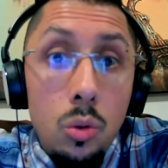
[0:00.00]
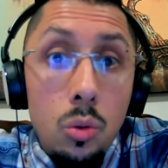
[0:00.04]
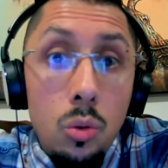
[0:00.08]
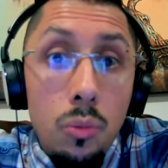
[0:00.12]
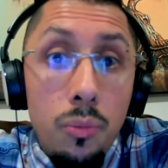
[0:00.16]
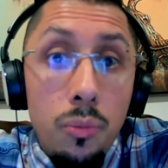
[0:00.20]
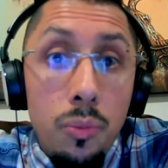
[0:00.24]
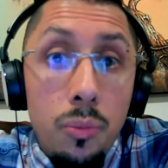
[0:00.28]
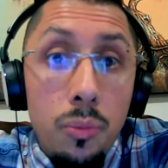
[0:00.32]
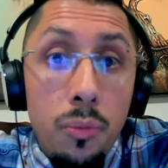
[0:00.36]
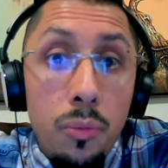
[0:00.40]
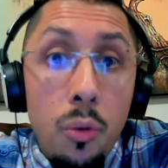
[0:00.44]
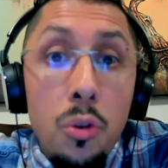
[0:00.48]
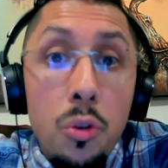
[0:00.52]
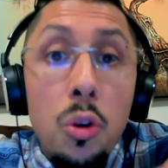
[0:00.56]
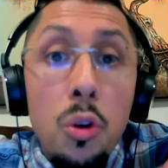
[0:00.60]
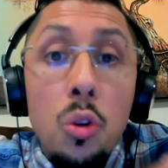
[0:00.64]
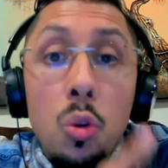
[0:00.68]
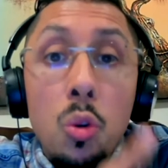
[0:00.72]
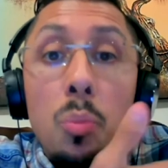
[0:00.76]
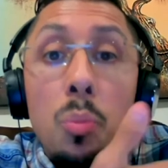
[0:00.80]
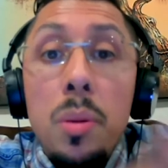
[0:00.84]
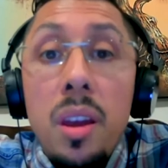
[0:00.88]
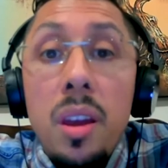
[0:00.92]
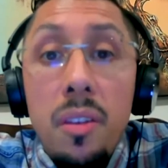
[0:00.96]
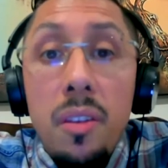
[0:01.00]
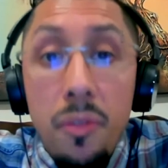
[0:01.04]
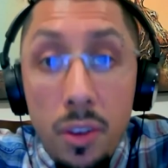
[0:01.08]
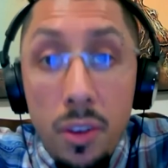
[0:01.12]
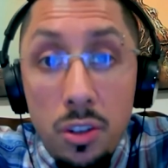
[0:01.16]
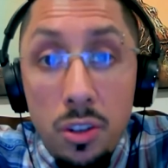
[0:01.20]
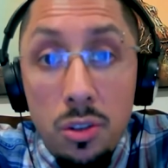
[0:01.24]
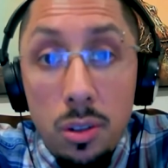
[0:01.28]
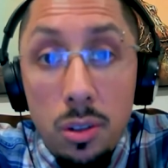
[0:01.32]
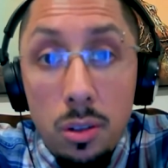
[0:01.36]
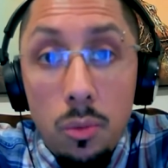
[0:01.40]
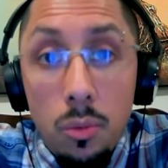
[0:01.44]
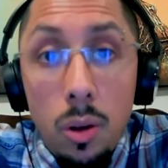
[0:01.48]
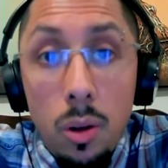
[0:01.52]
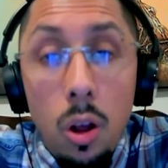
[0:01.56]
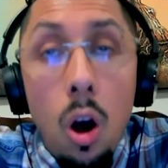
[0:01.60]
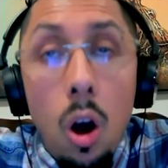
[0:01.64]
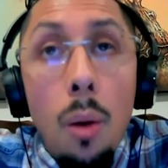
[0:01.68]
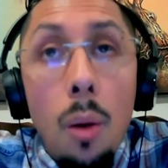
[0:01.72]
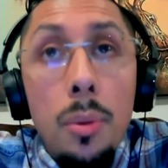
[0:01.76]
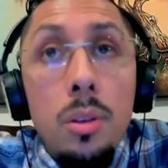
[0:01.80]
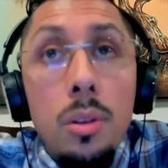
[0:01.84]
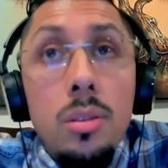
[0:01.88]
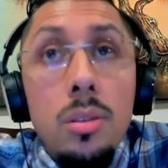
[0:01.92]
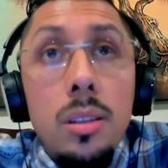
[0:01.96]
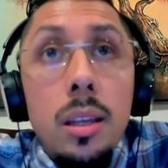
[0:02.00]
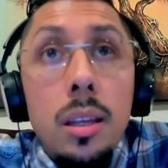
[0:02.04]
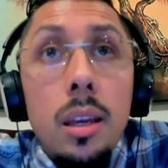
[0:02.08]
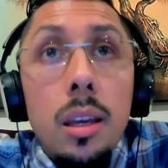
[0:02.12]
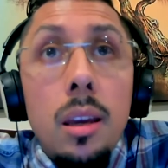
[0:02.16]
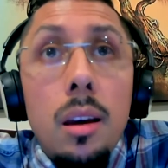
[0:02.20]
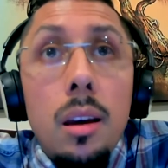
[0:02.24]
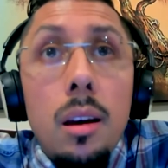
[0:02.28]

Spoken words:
for you to be efficient. Well, obviously,